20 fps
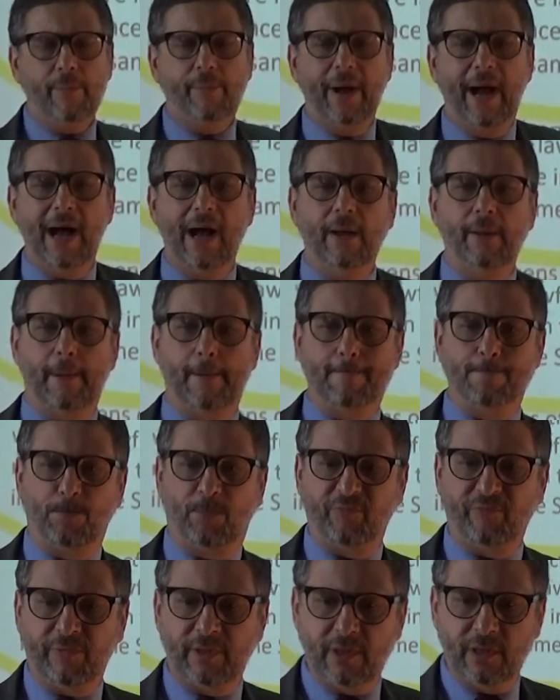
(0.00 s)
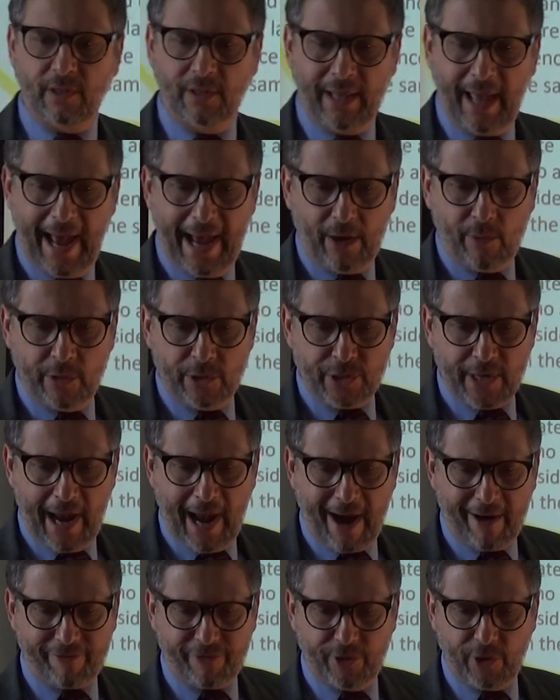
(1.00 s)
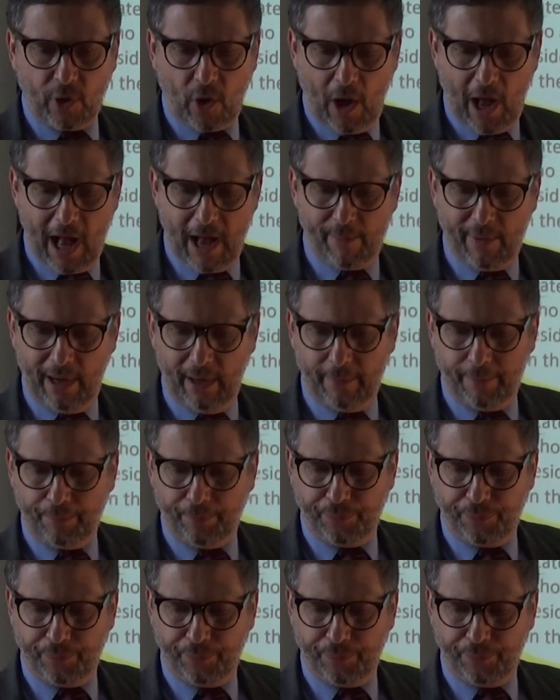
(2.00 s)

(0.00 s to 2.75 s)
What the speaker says: about the language after the comma?